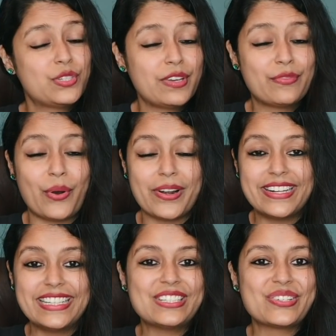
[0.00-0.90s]
we have
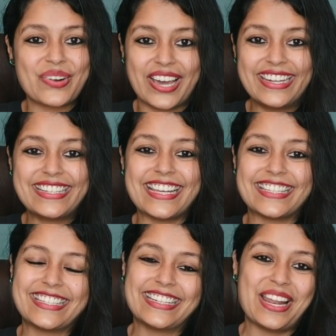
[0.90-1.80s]
already tried,
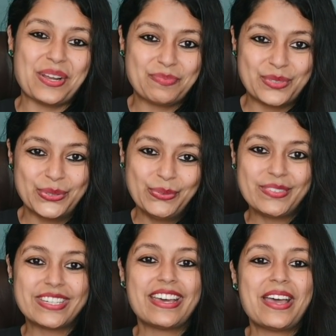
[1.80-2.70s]
tested and
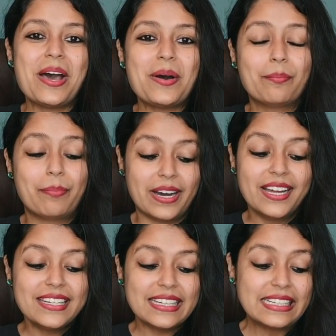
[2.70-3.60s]
approved.
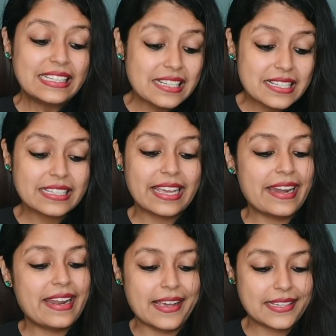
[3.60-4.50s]
But it doesn't
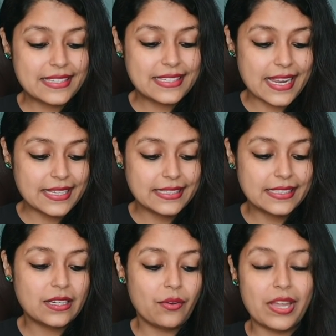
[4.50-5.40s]
get
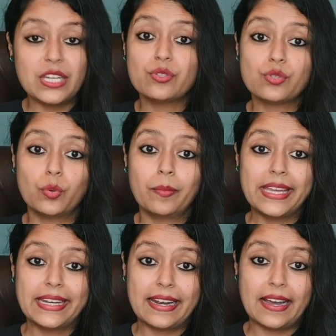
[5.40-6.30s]
extended when you zoom in and